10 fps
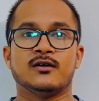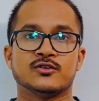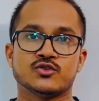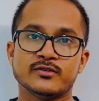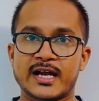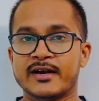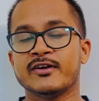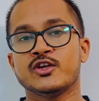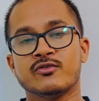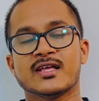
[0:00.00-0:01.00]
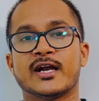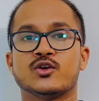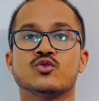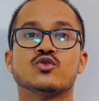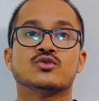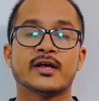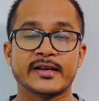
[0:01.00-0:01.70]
So that way you will get to know the